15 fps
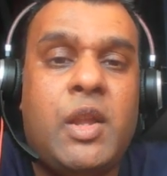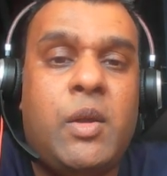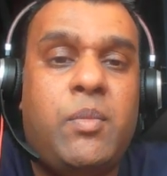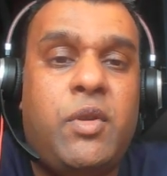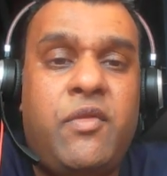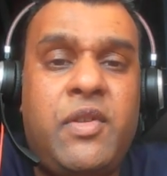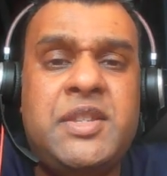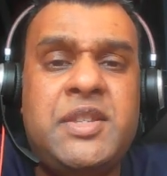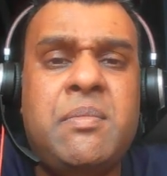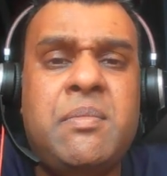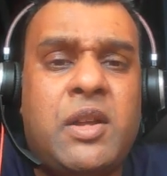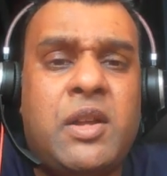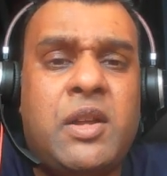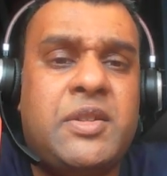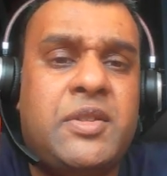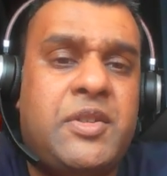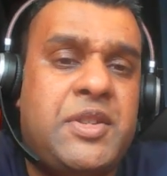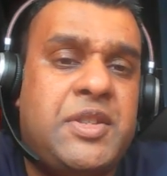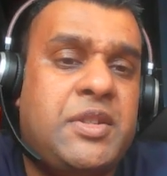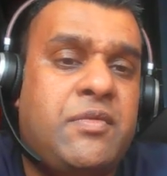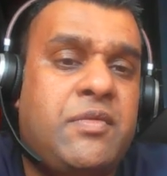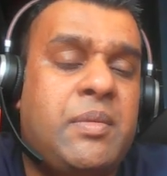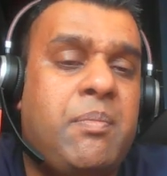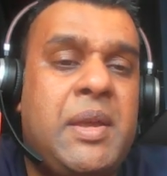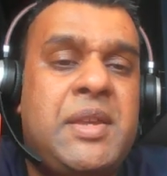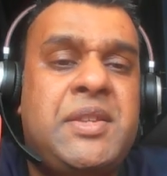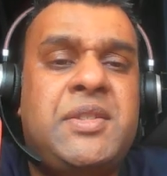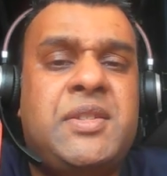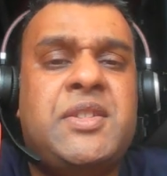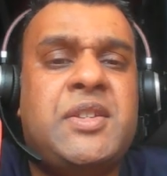Professor Martin Christopher
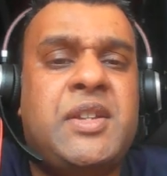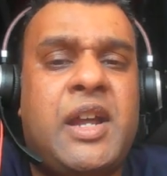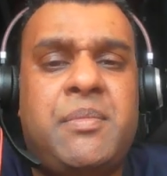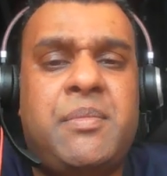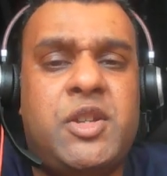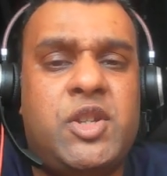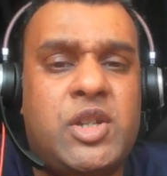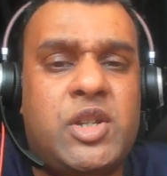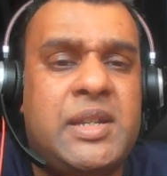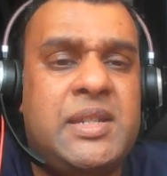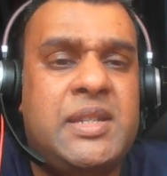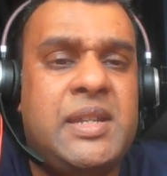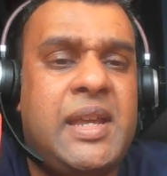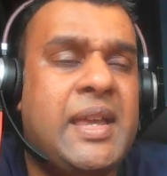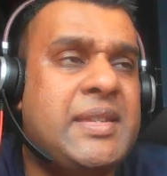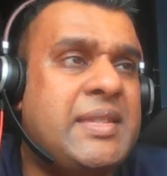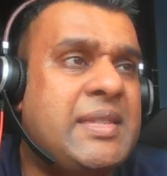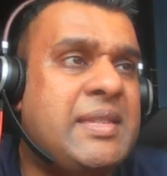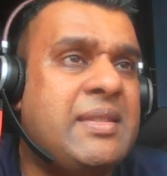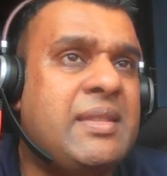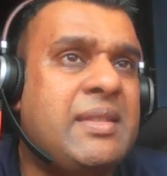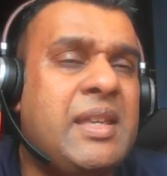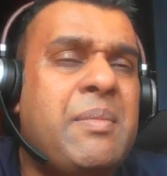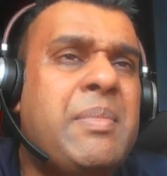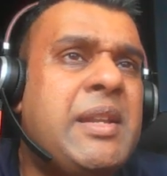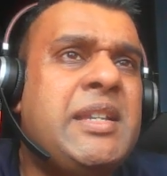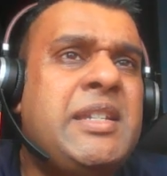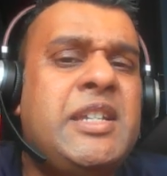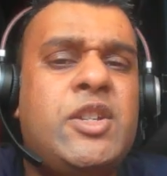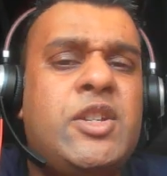best described agility as the
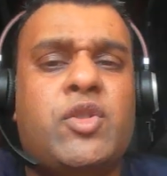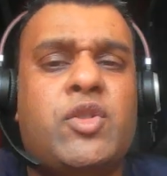ability to